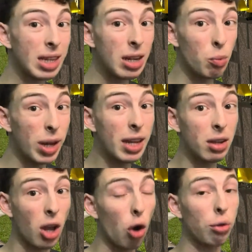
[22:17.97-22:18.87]
we
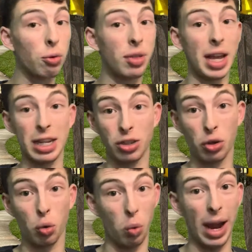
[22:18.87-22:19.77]
go through things
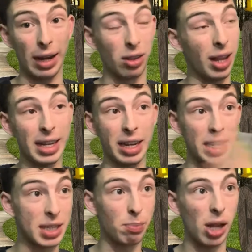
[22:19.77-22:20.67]
quick,
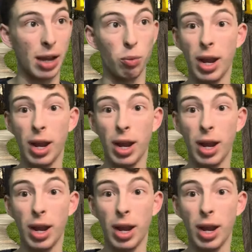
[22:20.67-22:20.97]
lickety-split.